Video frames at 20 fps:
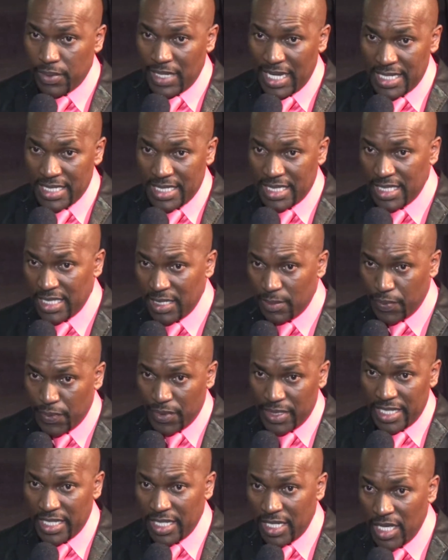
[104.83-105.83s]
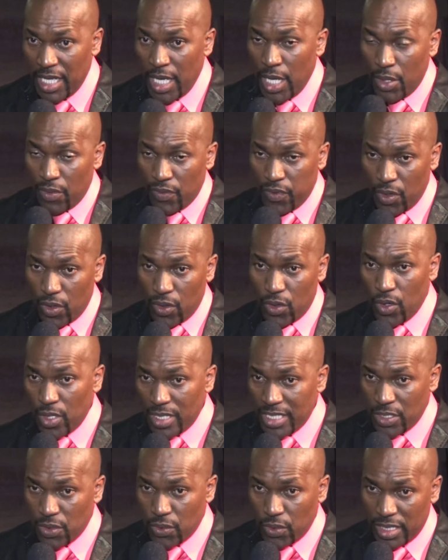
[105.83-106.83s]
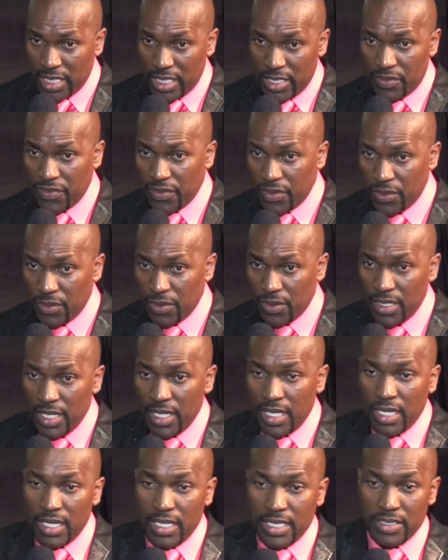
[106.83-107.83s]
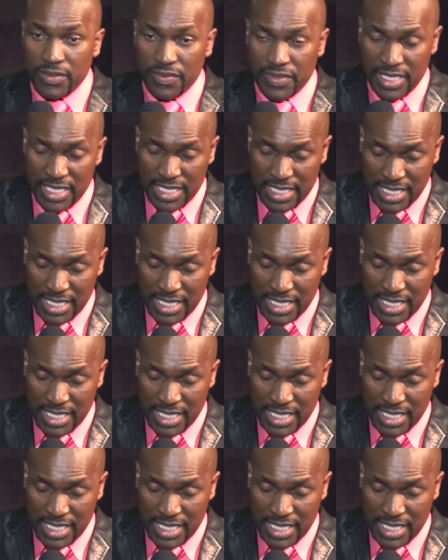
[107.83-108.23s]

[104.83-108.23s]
asking, praying for God to give you even